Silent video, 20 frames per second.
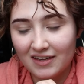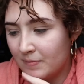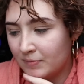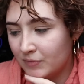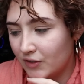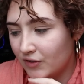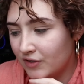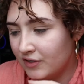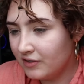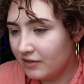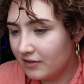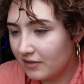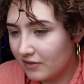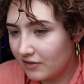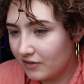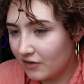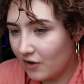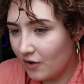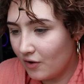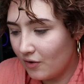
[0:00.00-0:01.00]
I'm going to
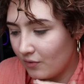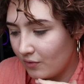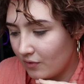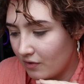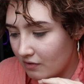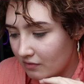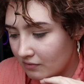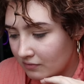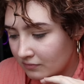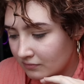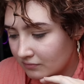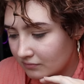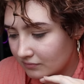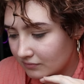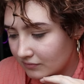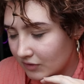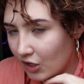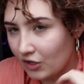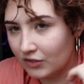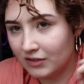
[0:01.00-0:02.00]
go
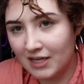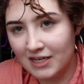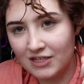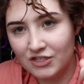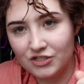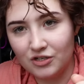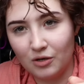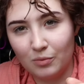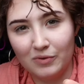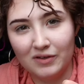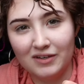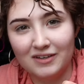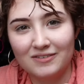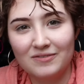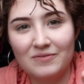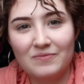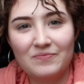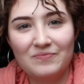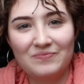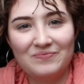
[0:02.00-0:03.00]
online shopping